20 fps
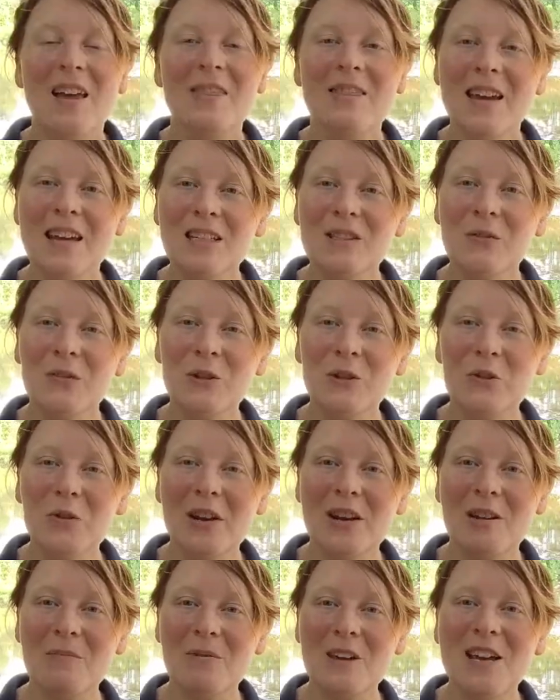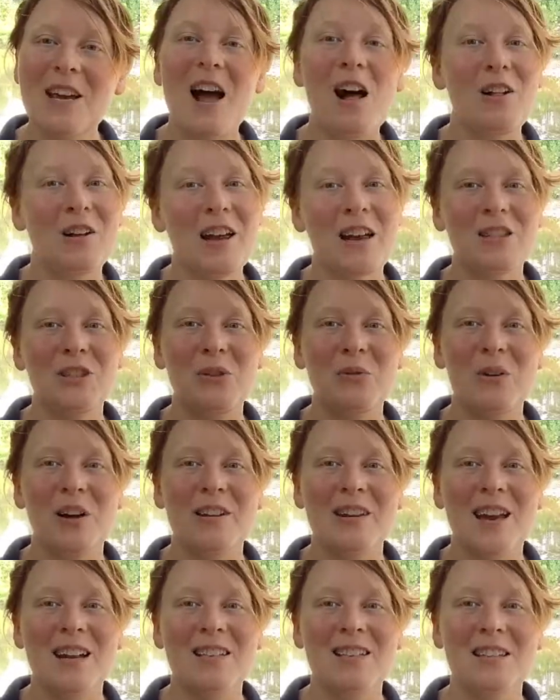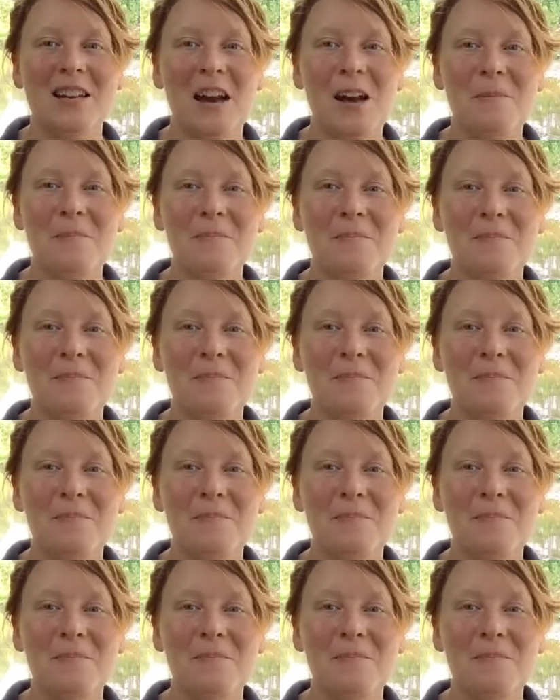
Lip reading: Thanks for joining me. I'll catch you all next time.